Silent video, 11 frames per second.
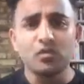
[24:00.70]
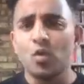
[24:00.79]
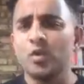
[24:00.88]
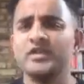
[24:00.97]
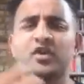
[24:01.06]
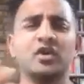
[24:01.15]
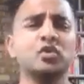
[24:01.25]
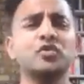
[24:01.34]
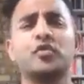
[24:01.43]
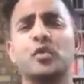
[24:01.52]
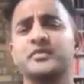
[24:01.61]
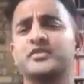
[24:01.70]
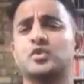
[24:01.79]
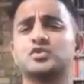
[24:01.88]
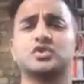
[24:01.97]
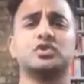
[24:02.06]
where he saw new forms of
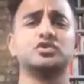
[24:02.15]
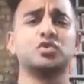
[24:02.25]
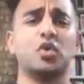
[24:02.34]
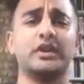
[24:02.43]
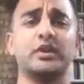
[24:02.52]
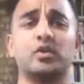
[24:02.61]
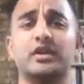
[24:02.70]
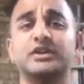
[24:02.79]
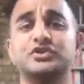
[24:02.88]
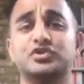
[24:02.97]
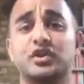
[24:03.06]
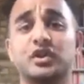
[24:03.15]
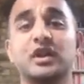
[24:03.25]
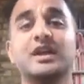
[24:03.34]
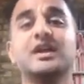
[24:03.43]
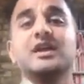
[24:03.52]
social control in order to
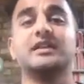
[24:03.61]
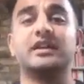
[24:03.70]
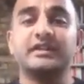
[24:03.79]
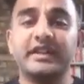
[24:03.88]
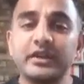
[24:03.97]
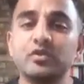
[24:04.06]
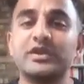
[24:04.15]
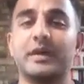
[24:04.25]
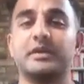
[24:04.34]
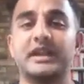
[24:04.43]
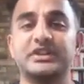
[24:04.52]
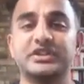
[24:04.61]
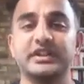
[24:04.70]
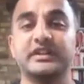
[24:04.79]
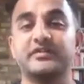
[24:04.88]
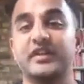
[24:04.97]
ensure the continued
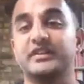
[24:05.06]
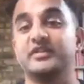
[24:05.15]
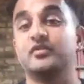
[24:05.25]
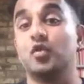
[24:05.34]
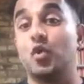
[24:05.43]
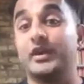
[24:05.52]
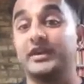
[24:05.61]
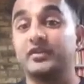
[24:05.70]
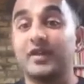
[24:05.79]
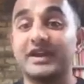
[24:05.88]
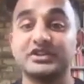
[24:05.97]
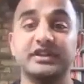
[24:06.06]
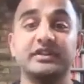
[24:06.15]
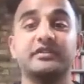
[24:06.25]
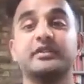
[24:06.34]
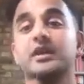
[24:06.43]
domination in the face of growing
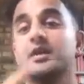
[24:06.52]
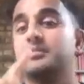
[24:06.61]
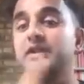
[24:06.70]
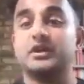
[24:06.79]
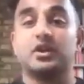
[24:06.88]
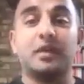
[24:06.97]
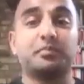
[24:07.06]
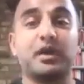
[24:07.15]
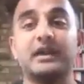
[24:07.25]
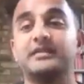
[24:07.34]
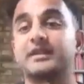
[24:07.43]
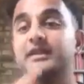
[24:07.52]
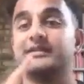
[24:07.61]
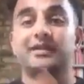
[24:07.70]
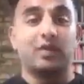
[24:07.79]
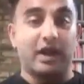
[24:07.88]
insurrections, political
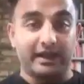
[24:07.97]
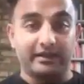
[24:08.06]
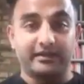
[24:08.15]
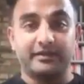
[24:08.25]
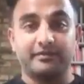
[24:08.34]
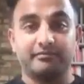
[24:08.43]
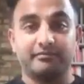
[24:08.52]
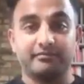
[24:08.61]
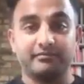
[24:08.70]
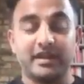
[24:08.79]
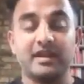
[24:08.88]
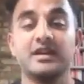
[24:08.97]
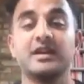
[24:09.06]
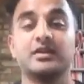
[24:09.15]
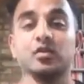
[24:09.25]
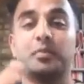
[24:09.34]
uprisings, and riots.
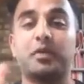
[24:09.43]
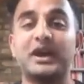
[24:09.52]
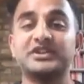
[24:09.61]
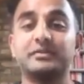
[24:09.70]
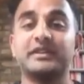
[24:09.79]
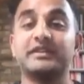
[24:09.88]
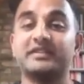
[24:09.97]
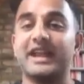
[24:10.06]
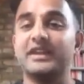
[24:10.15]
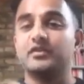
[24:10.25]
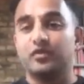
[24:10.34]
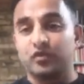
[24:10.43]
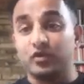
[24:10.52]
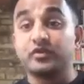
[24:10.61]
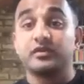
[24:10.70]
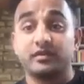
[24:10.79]
The repression by the state, so
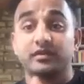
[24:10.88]
first,